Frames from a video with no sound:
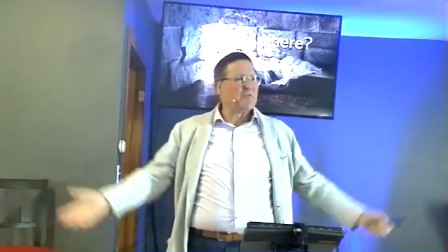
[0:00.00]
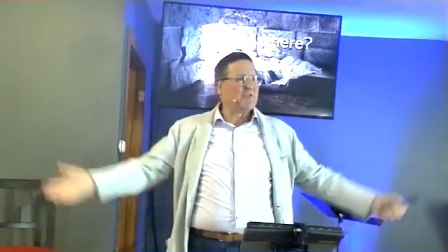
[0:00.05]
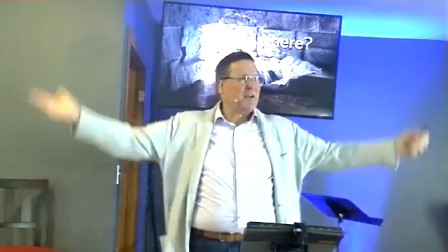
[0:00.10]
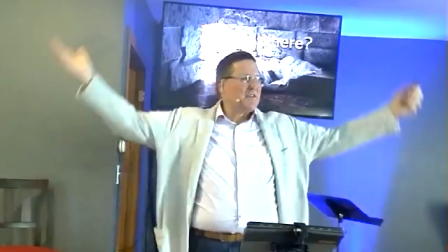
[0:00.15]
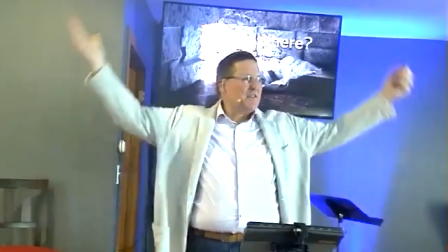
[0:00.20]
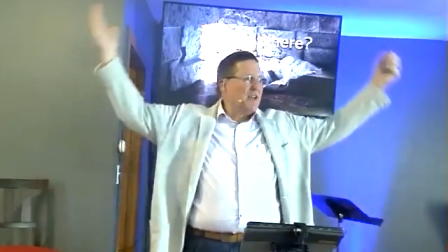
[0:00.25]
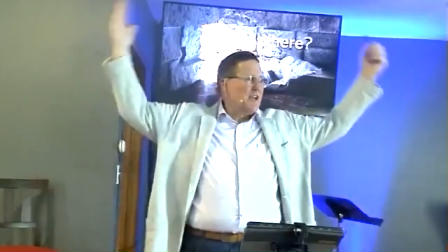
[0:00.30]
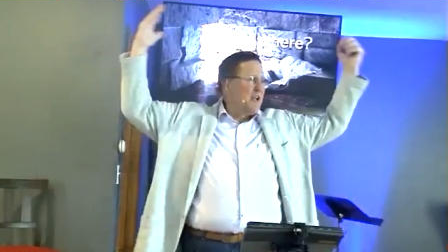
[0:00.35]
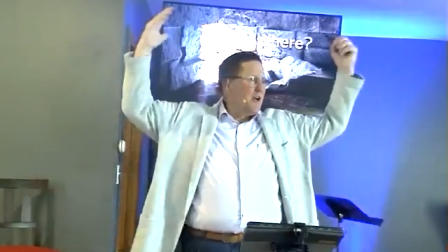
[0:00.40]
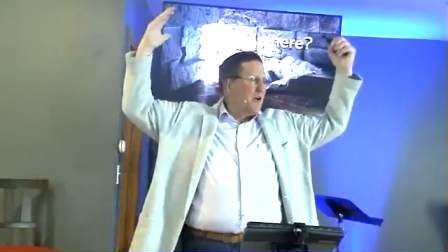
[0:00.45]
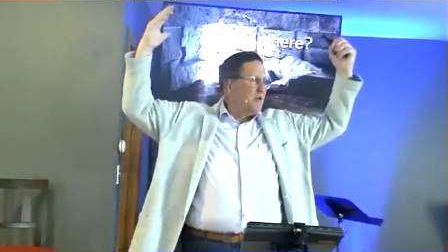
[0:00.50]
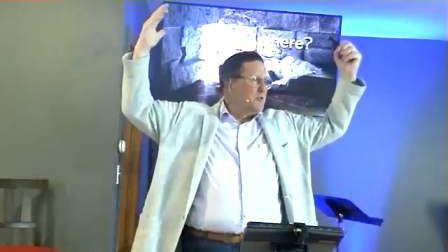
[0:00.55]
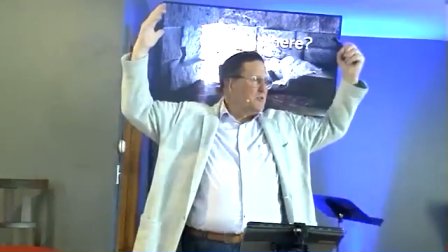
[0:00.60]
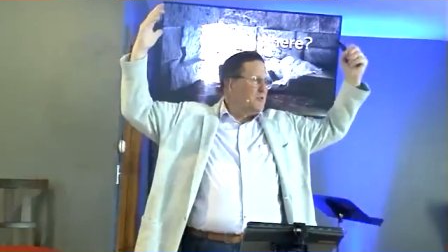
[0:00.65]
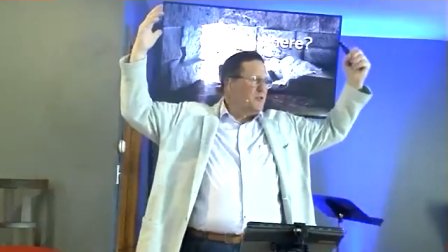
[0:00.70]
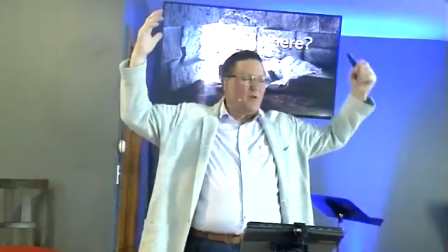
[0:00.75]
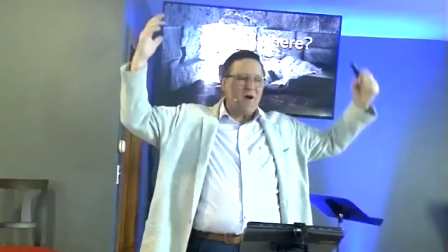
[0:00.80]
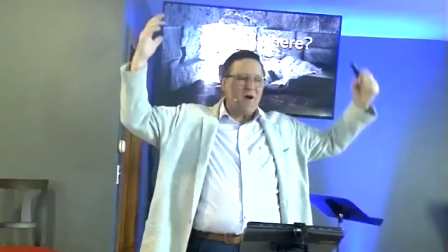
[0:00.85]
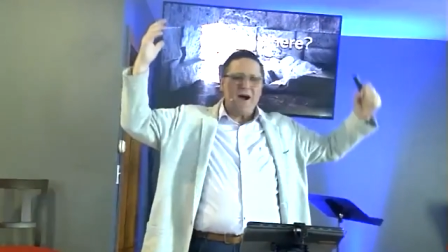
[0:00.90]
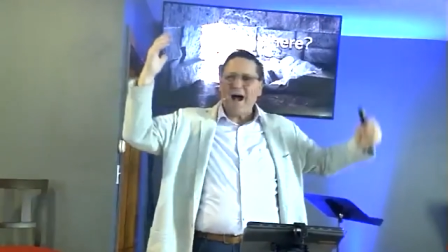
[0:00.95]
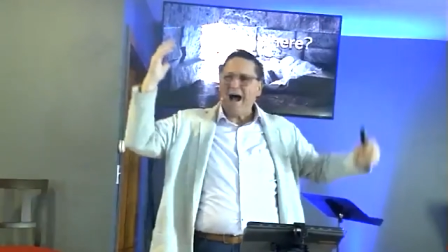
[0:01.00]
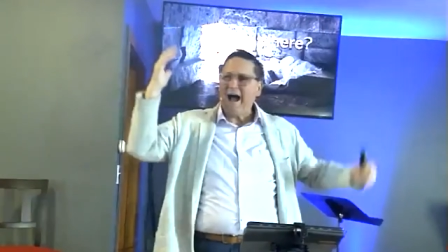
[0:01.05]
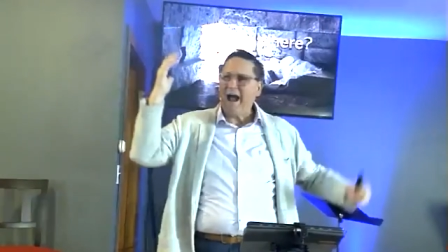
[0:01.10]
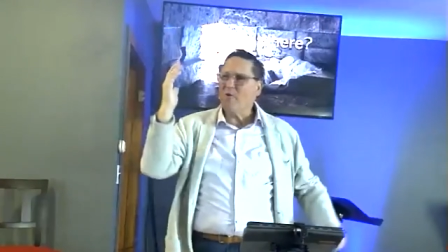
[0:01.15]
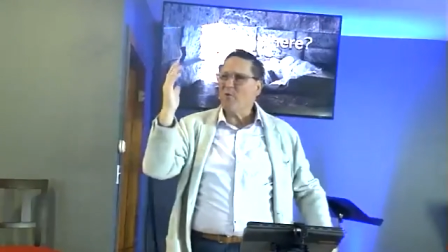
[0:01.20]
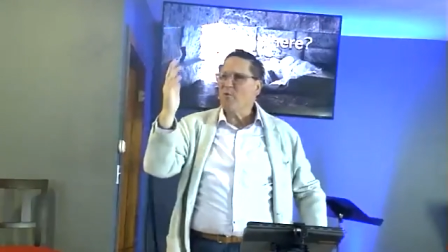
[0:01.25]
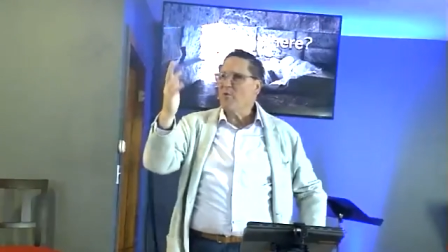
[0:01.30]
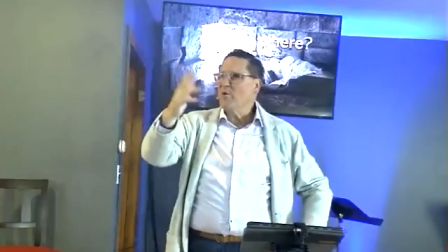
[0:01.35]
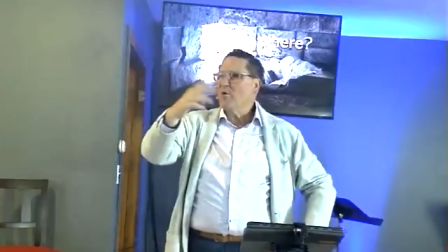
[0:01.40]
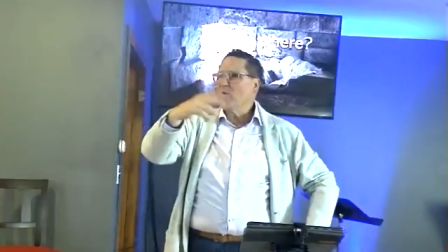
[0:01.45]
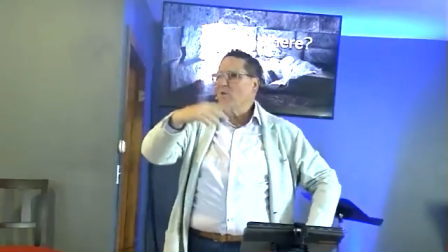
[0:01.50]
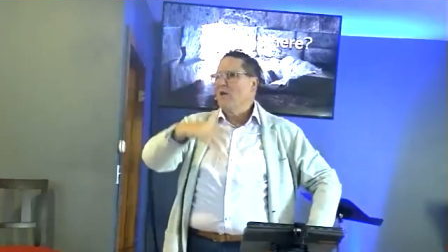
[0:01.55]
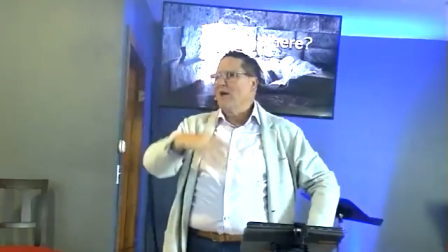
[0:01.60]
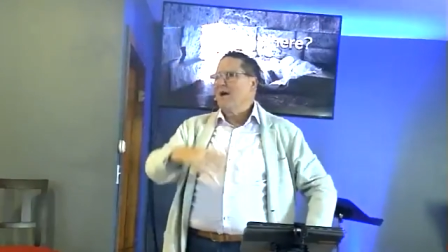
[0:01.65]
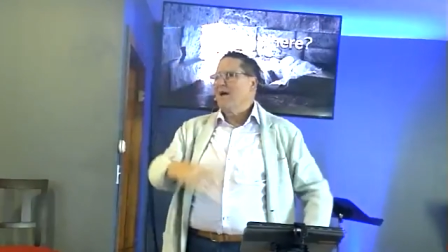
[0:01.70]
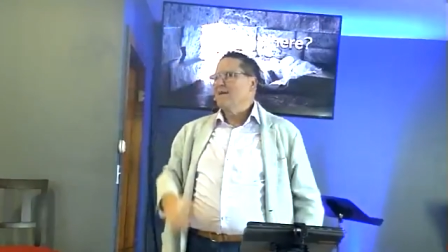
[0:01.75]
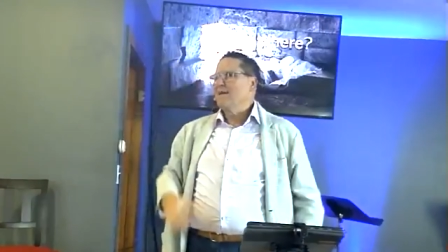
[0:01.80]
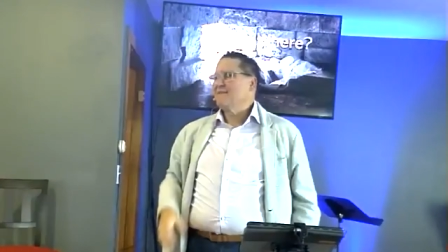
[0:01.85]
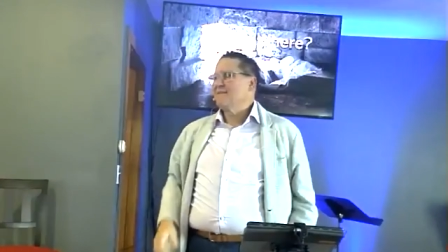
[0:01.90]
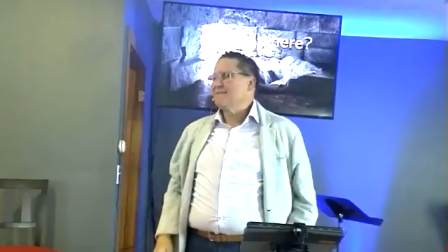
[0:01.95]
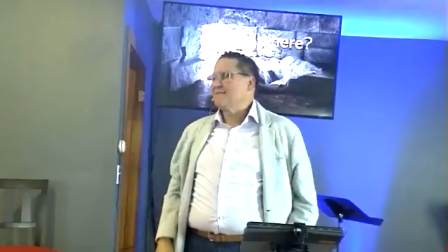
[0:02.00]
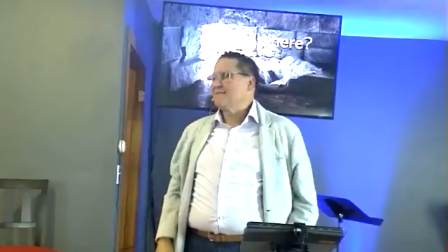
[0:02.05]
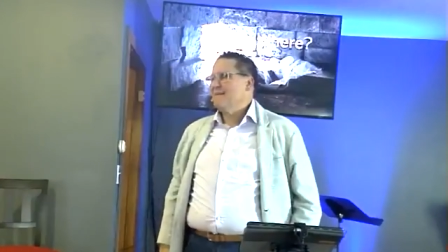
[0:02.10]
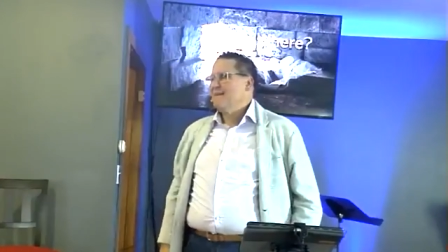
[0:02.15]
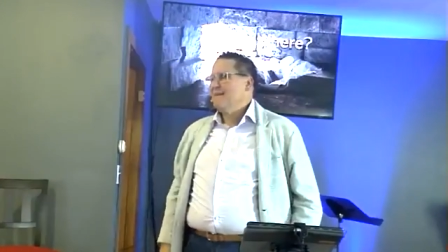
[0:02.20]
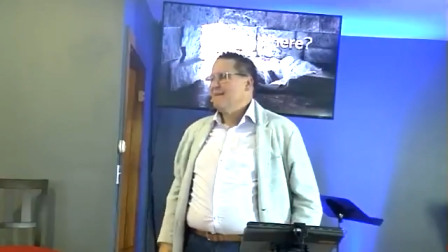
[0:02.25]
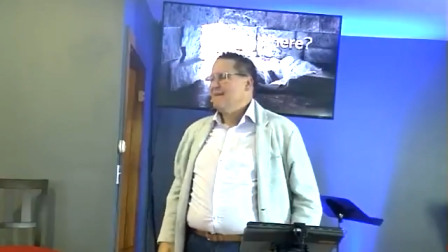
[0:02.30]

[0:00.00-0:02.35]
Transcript: studies I go to, I realize